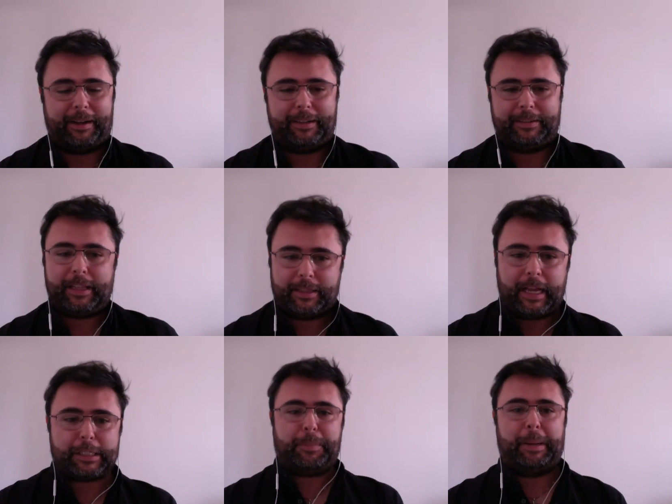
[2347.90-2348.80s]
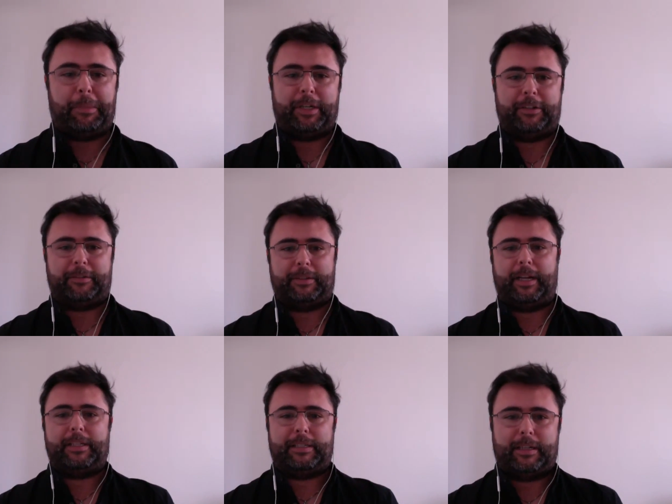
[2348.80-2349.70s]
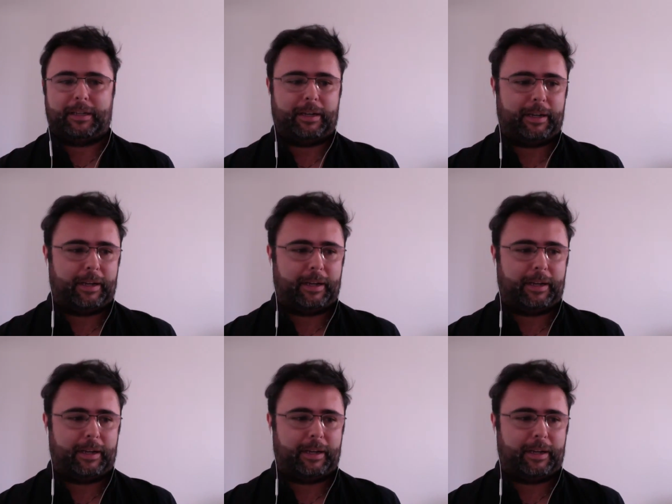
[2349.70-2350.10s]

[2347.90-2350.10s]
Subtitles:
that's my model. That's the